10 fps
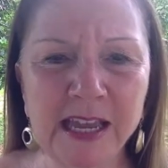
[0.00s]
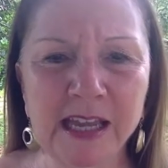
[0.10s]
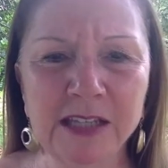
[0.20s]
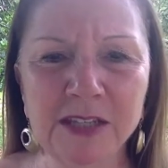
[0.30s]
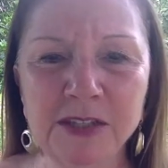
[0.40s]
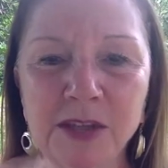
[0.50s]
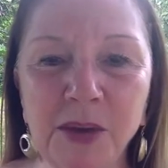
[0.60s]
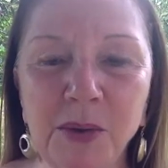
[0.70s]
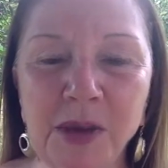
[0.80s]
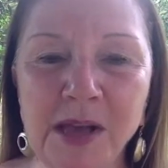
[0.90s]

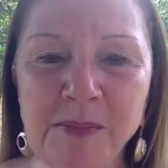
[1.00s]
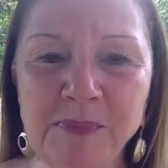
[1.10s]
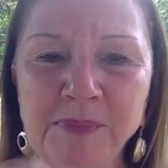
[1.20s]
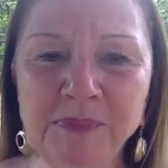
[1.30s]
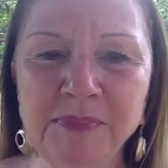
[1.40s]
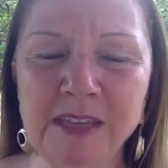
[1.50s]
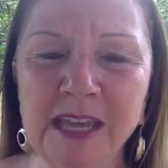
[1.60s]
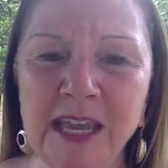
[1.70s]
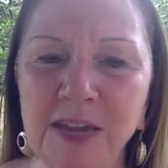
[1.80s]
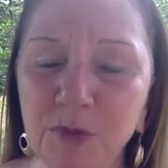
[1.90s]
So
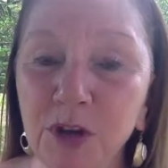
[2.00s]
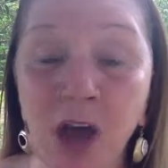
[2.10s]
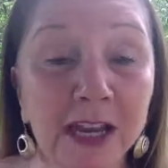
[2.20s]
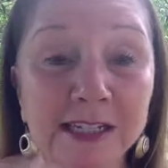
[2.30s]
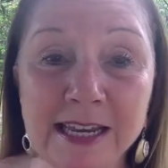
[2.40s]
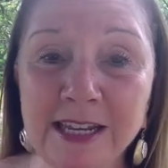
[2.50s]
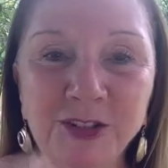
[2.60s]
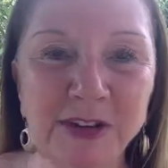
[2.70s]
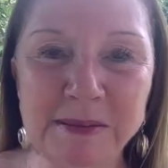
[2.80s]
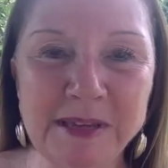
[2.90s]
if we're caught
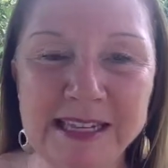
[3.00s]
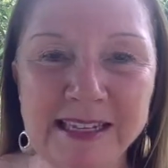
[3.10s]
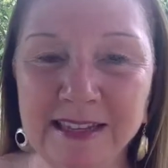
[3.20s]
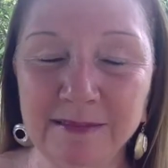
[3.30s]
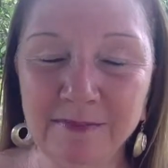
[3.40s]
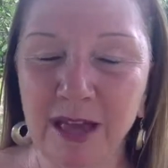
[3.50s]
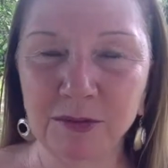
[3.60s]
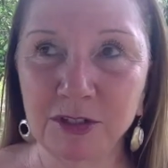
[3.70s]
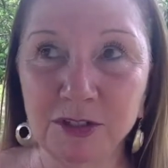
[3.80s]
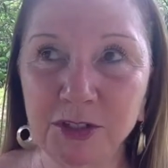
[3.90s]
daydreaming, and I
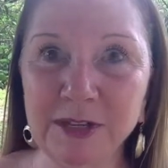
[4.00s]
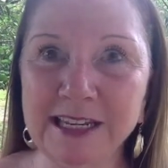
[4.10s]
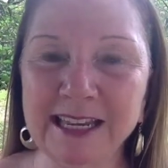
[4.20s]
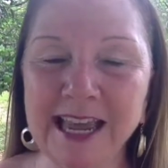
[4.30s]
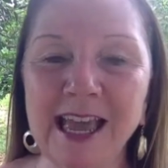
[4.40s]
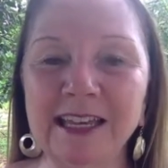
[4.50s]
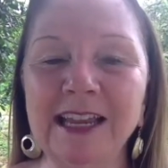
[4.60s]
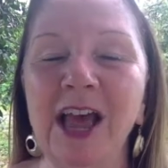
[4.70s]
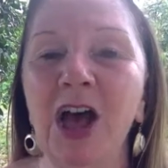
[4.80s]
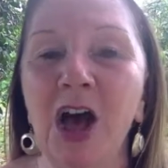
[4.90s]
was just doing it again,
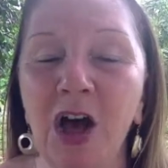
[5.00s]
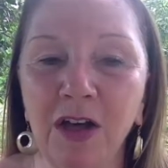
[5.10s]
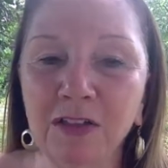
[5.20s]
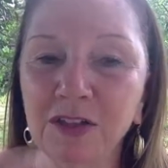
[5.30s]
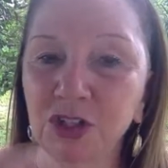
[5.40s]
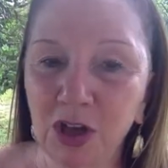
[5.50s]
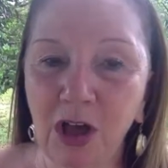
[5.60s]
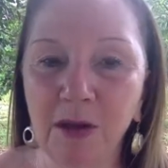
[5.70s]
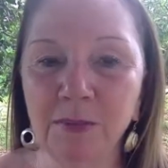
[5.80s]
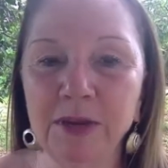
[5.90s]
on the
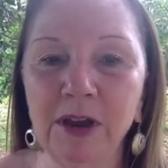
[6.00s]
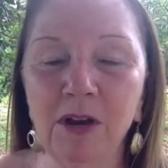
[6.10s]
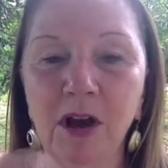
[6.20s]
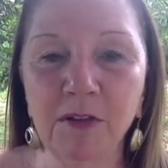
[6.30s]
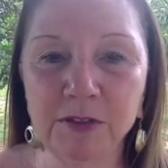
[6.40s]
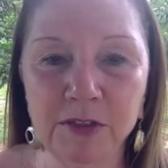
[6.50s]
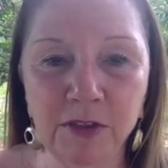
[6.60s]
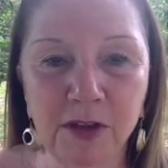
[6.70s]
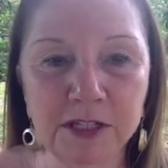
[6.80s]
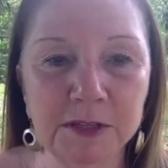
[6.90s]
job, we are often
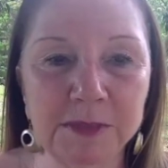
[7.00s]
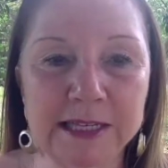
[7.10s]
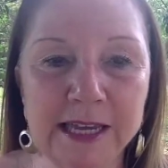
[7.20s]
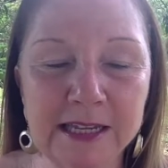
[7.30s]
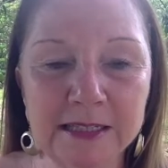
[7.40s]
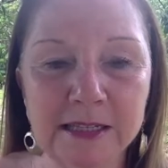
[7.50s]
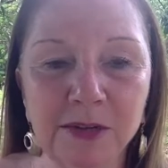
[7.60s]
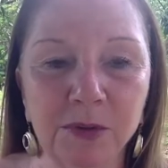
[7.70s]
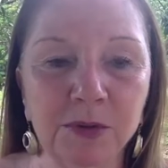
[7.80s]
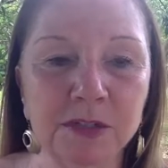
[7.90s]
thought to be lazy
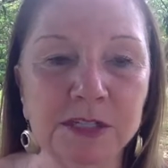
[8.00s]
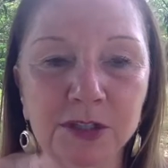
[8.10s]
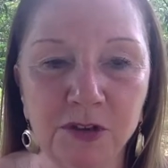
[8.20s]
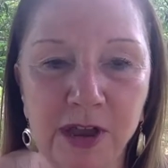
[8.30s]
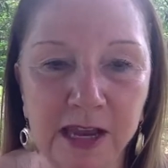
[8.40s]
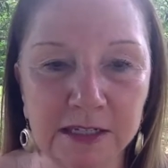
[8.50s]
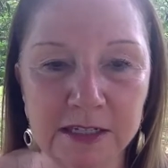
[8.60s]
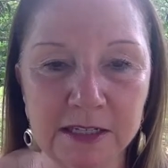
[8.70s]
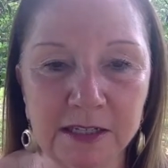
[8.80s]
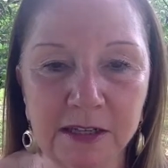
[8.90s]
or
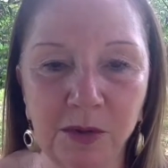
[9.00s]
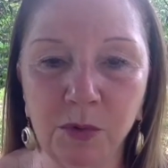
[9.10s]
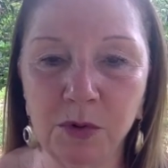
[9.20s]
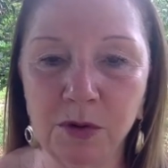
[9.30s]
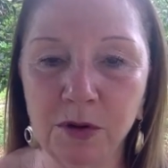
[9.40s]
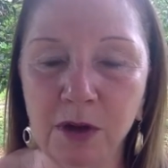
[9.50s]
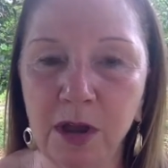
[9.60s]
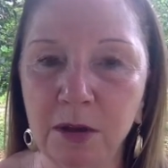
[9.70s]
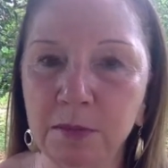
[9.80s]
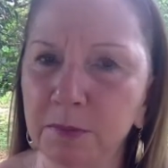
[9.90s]
distracted, or
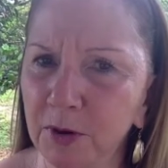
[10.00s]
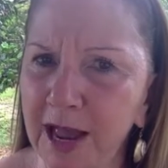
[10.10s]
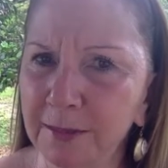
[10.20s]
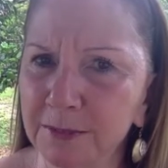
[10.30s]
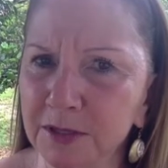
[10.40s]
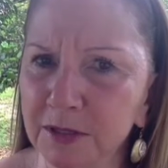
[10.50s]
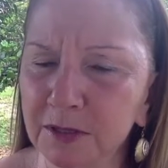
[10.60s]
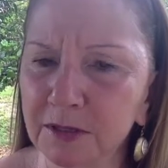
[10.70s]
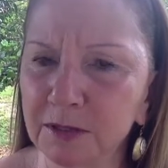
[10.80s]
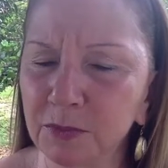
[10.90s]
perhaps
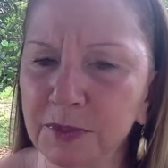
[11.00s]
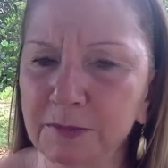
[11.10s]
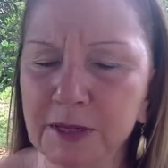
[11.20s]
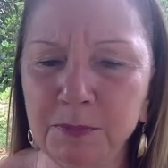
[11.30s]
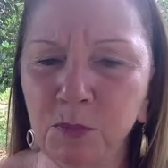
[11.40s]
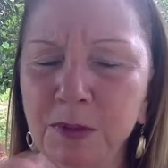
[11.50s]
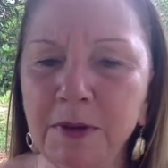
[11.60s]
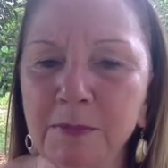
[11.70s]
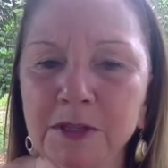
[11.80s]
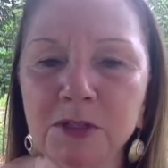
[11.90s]
we
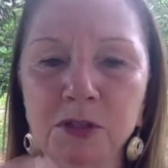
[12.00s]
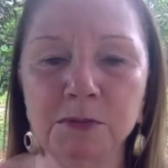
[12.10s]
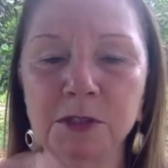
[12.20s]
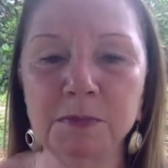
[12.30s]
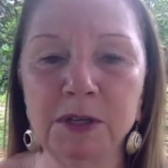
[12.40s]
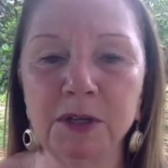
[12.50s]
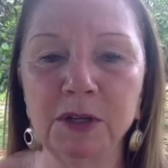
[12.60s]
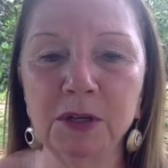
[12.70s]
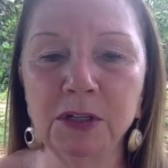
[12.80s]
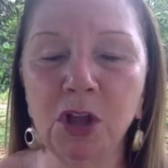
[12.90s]
might be assumed to be
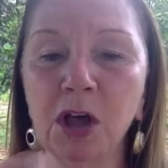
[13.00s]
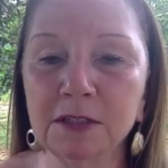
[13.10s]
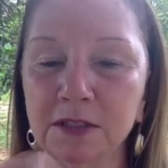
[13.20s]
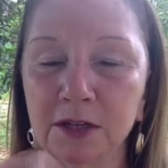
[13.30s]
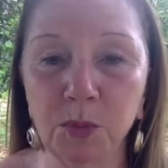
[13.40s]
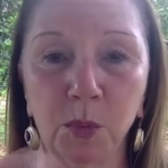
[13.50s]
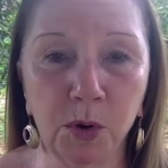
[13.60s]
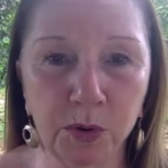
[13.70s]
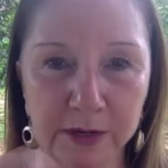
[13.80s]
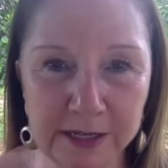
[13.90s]
lost in
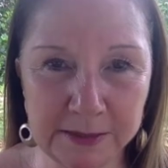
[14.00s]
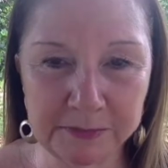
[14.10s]
worry.